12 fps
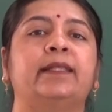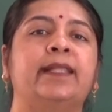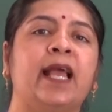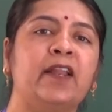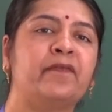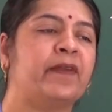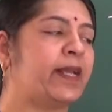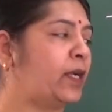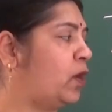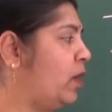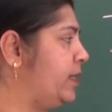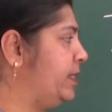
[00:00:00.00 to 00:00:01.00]
Then
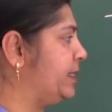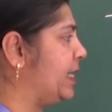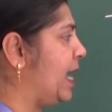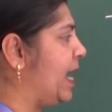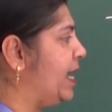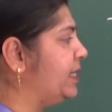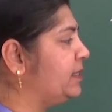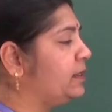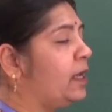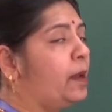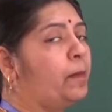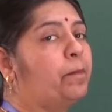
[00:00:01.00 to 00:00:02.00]
we call it as
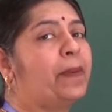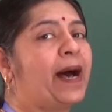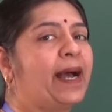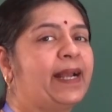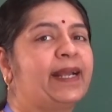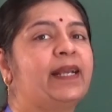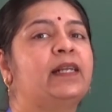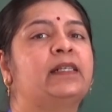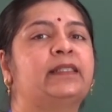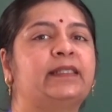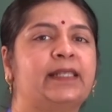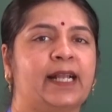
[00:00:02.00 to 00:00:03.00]

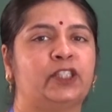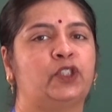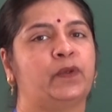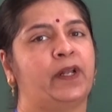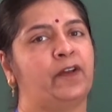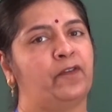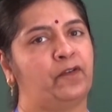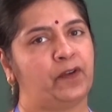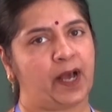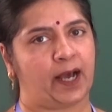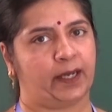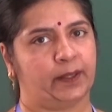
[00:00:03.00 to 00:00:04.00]
bisexual
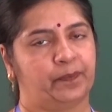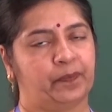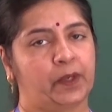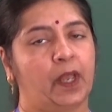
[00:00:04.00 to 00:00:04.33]
flower.